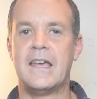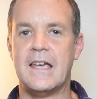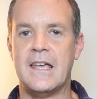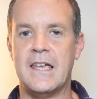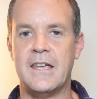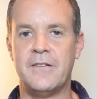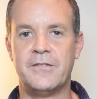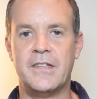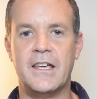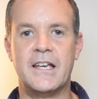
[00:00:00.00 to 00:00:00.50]

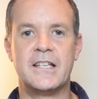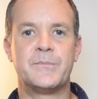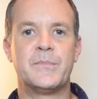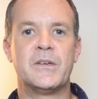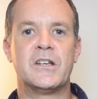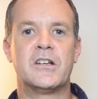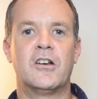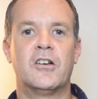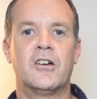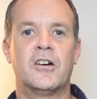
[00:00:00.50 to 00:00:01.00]
If there has
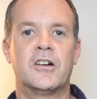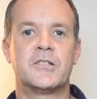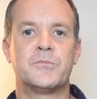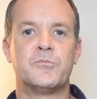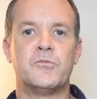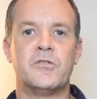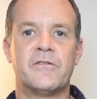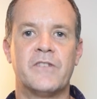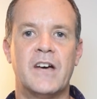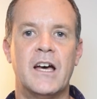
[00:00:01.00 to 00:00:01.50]
been a large
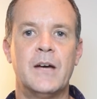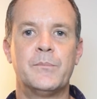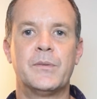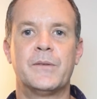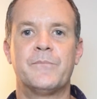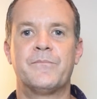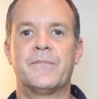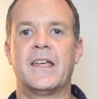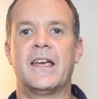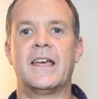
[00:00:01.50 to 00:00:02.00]
move up
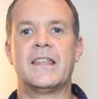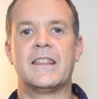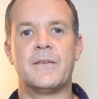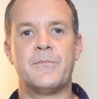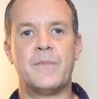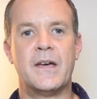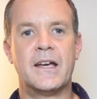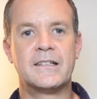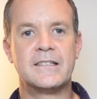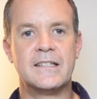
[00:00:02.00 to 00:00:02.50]
and the
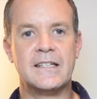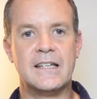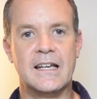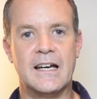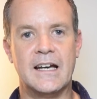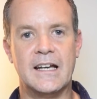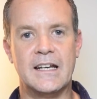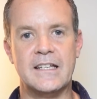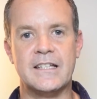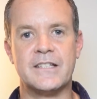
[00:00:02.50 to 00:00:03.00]
MACD
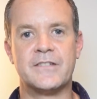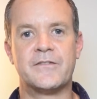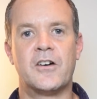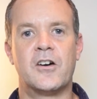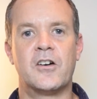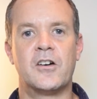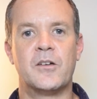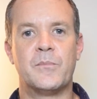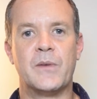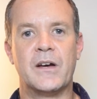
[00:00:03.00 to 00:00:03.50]
line is
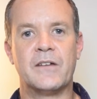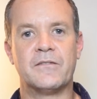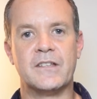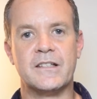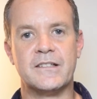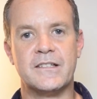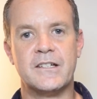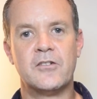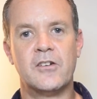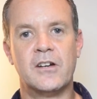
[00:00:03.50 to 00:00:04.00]
far above the
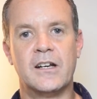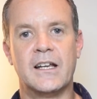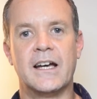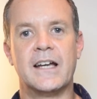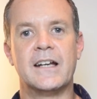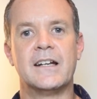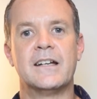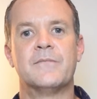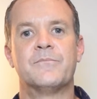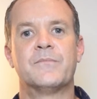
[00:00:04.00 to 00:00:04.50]
zero
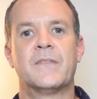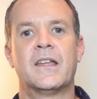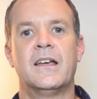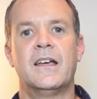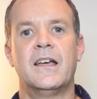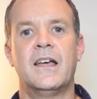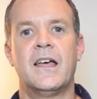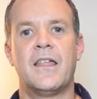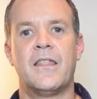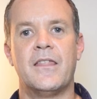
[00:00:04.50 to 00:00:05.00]
line,
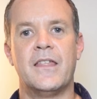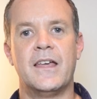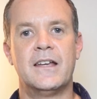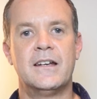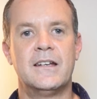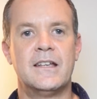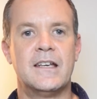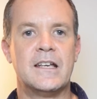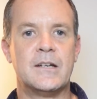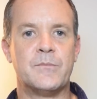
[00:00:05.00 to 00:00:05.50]

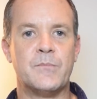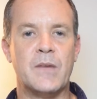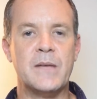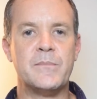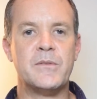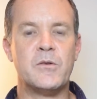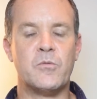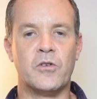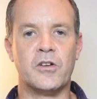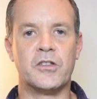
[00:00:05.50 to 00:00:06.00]
then it may
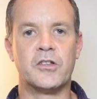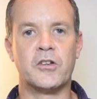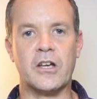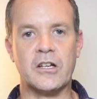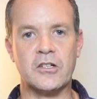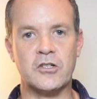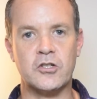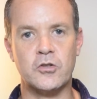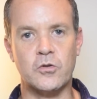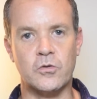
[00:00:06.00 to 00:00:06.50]
be worth
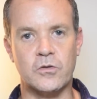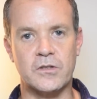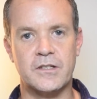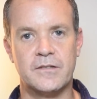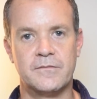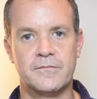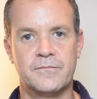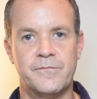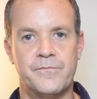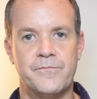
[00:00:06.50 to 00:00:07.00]
going short.
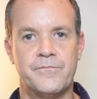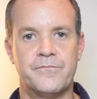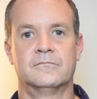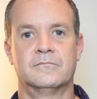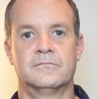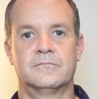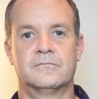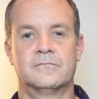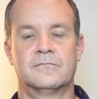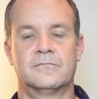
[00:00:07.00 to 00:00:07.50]

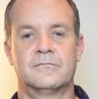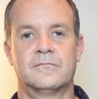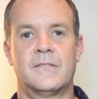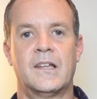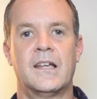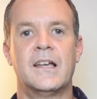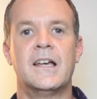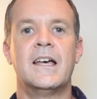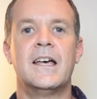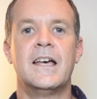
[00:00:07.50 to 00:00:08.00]

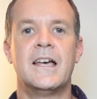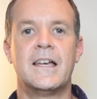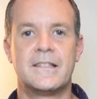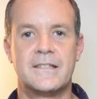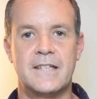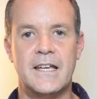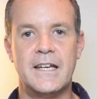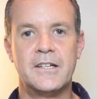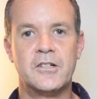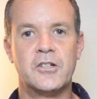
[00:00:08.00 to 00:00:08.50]

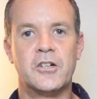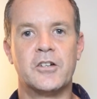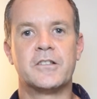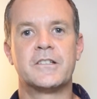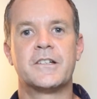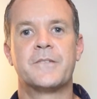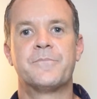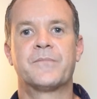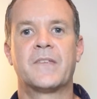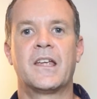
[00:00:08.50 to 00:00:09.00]
Take
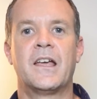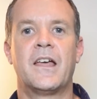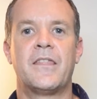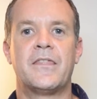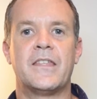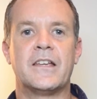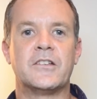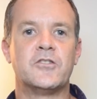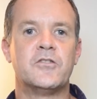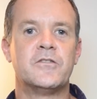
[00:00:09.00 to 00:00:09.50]
note
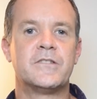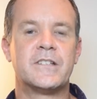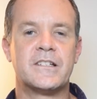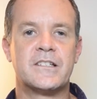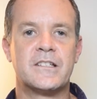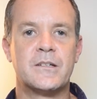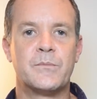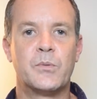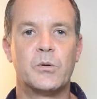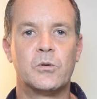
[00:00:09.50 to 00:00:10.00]
that using
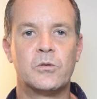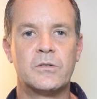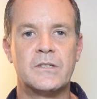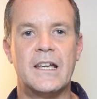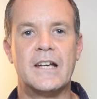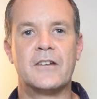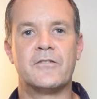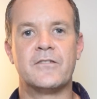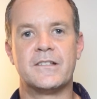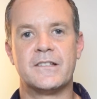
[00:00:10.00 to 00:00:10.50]
support
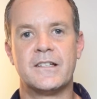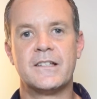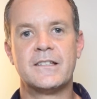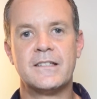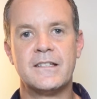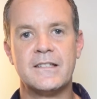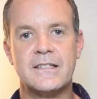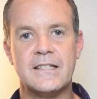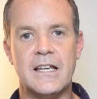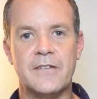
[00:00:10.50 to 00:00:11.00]
and
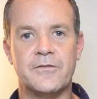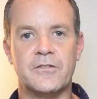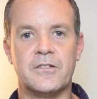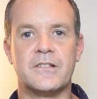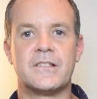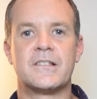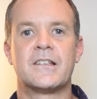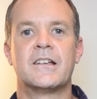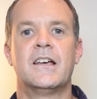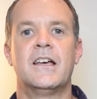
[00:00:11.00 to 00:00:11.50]
resistance
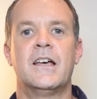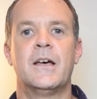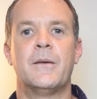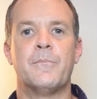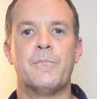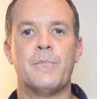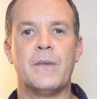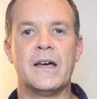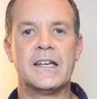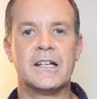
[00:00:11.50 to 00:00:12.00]
levels
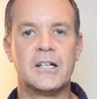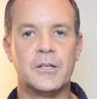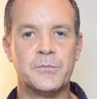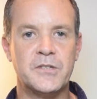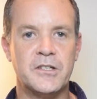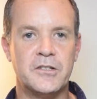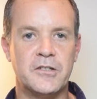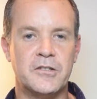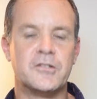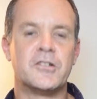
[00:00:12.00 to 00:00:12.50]
may help
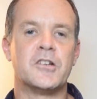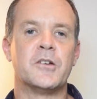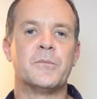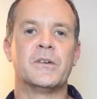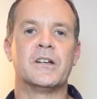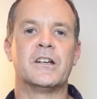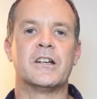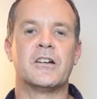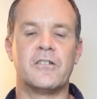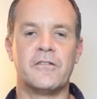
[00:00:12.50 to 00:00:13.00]
to
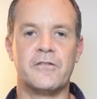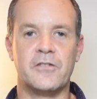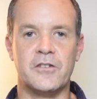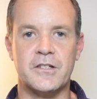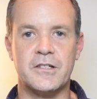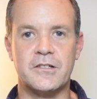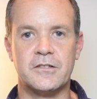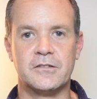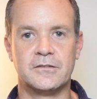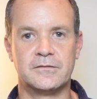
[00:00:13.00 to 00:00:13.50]
determine a
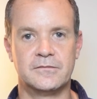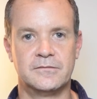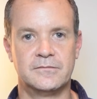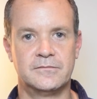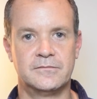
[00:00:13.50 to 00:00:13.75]
reversal.